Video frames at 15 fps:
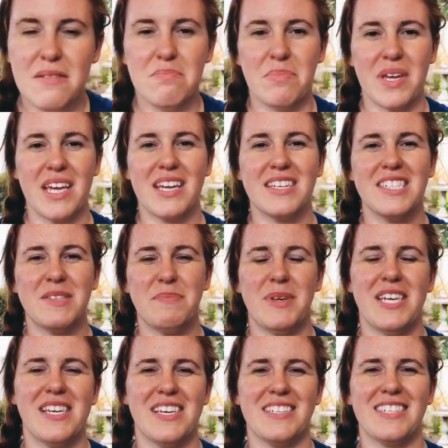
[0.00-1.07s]
Beans,
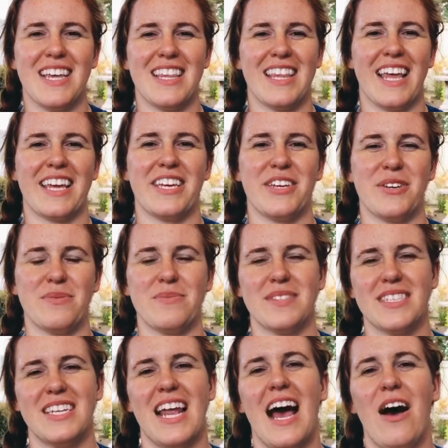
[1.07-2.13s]
peas, and
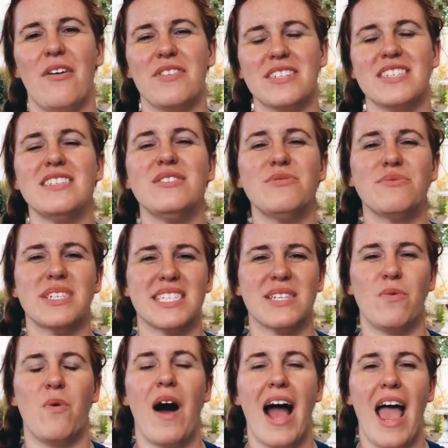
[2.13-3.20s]
legumes. Now, this is the
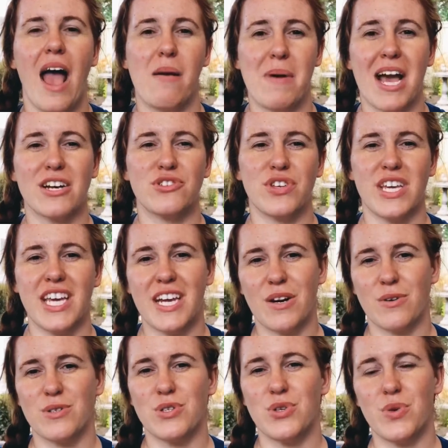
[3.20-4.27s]
reason why I'm actually
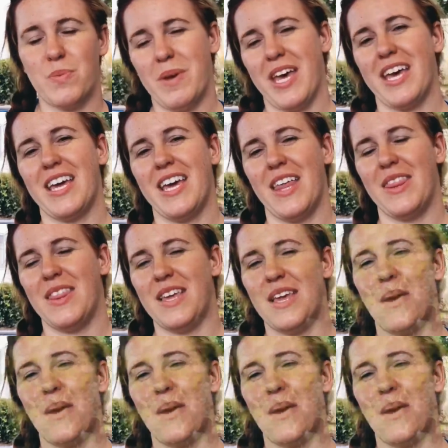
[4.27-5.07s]
here is to pick the